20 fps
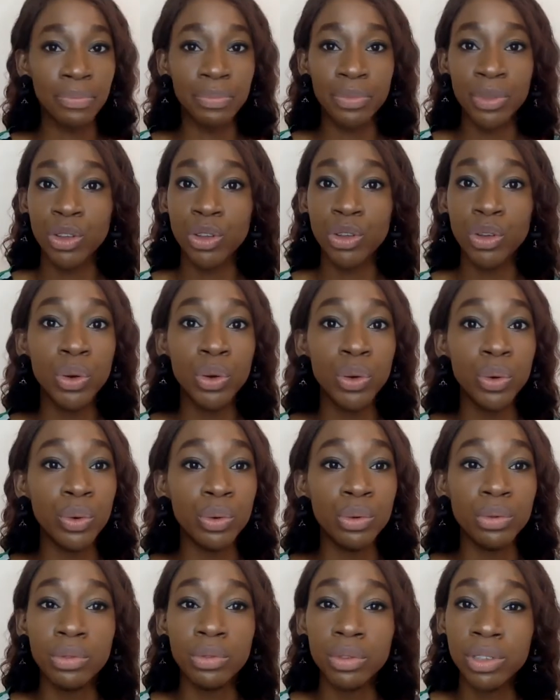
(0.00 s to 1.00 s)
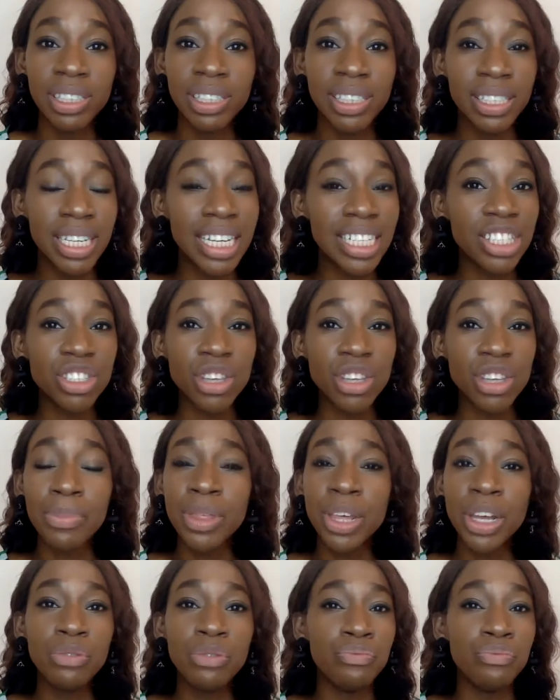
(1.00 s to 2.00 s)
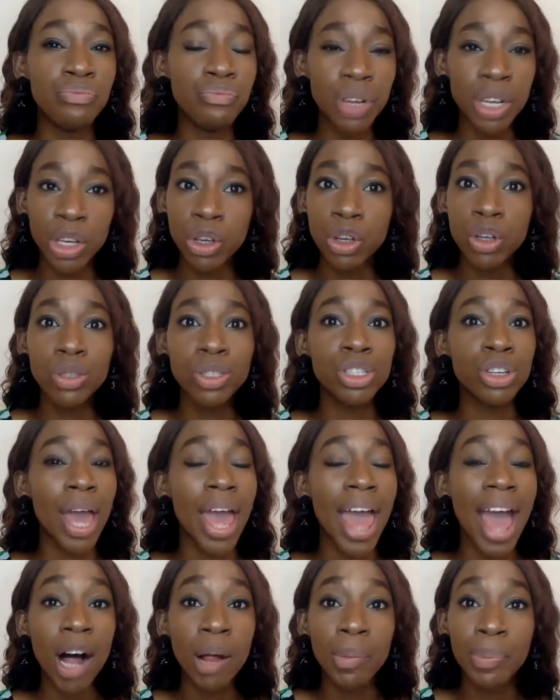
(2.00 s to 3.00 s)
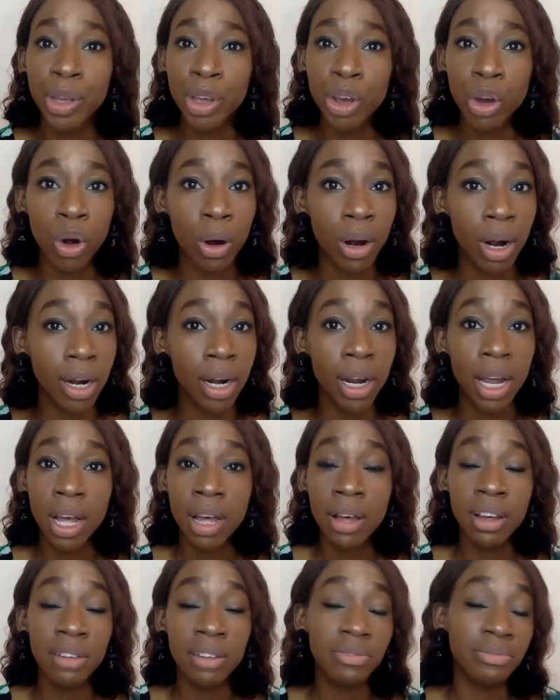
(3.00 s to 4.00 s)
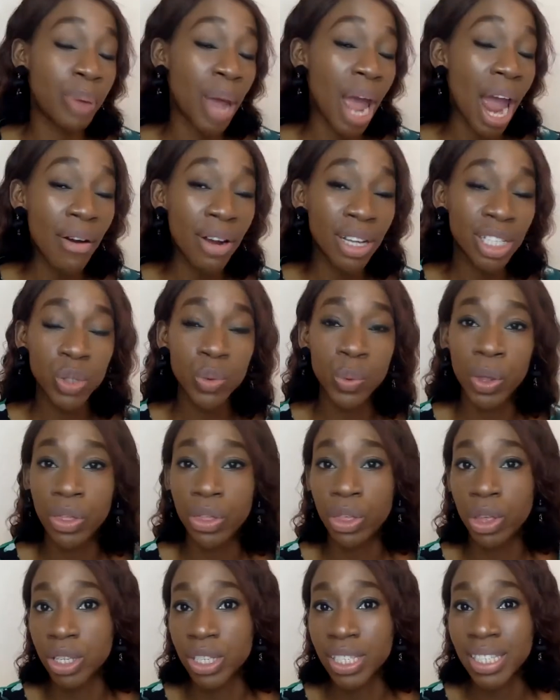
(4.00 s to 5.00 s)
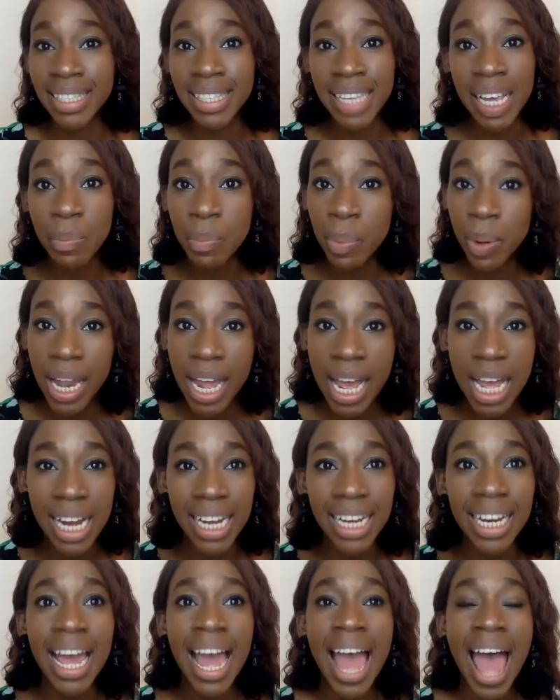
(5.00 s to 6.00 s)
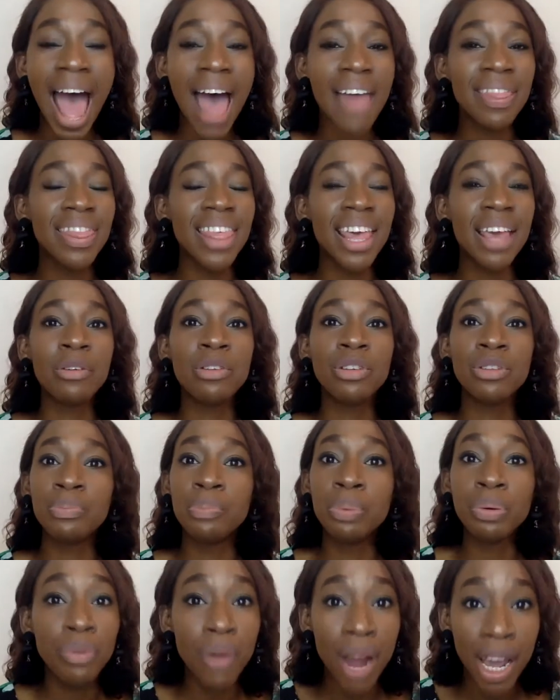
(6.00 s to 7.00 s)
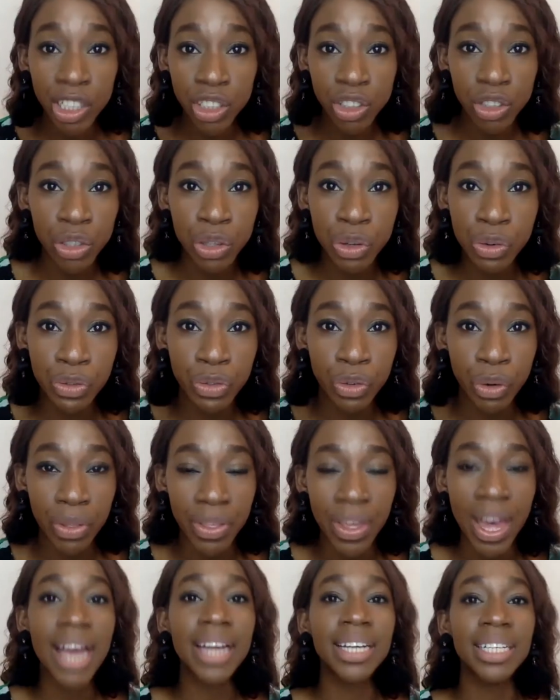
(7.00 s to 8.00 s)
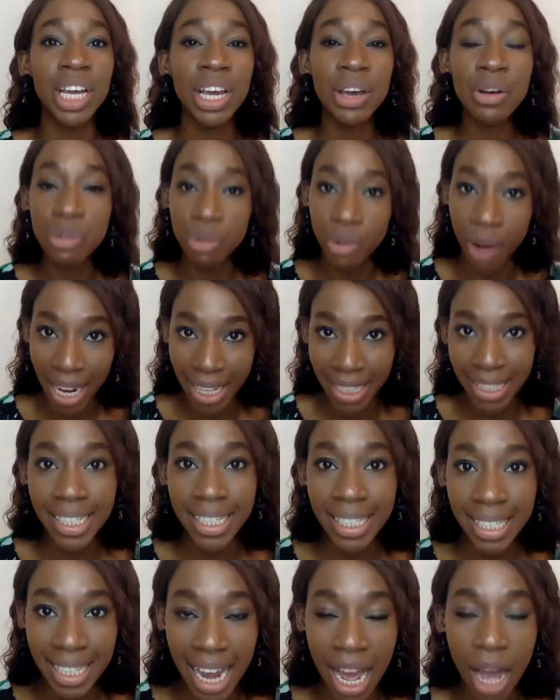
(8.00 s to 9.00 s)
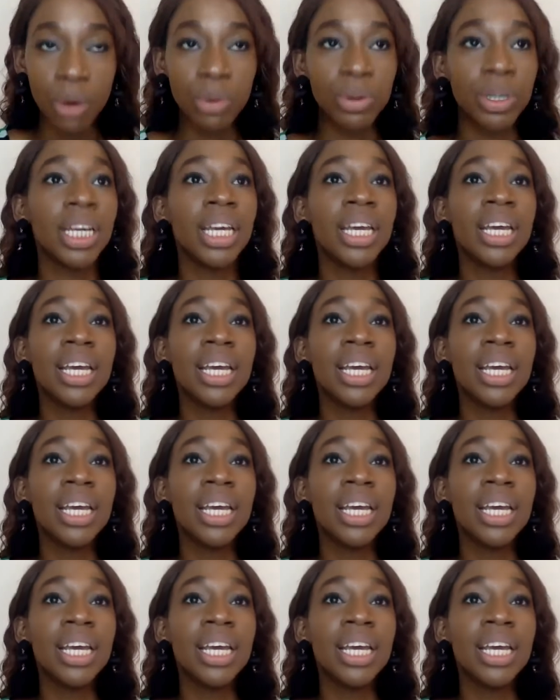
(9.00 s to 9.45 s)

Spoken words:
you did something, you used to help your parents with the sibling and they praised you for that, write it down.